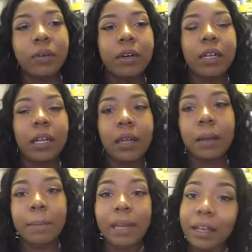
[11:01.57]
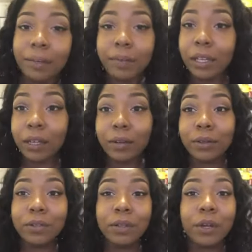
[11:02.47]
on makeup
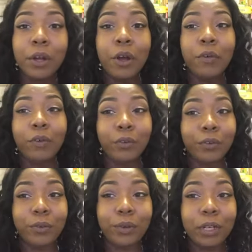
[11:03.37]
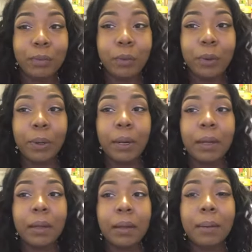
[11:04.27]
videos for referral
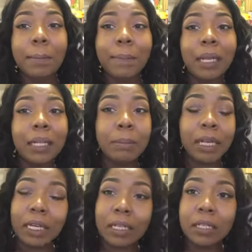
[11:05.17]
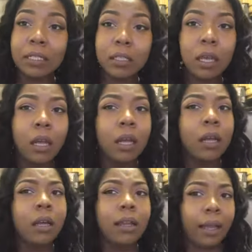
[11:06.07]
anymore, mainly because
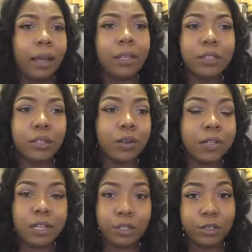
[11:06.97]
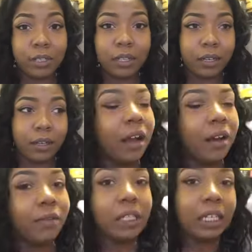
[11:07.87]
like i just lost interest in i
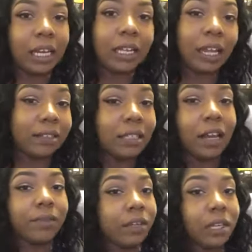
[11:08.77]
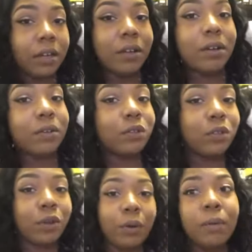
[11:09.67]
really like lifestyle videos you
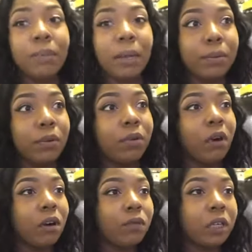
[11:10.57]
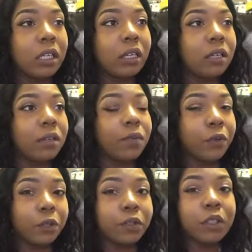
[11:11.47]
know people who are really
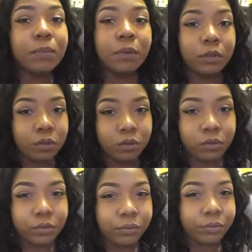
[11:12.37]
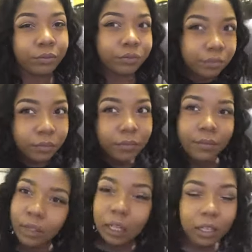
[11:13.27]
very spiritual
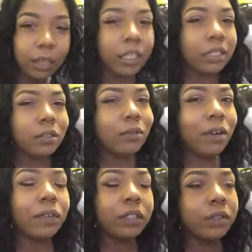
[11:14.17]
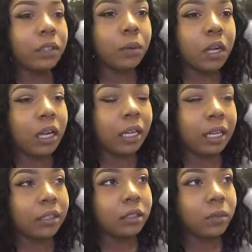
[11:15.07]
you know that's who i really really want i
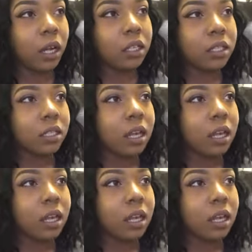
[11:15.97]
like to watch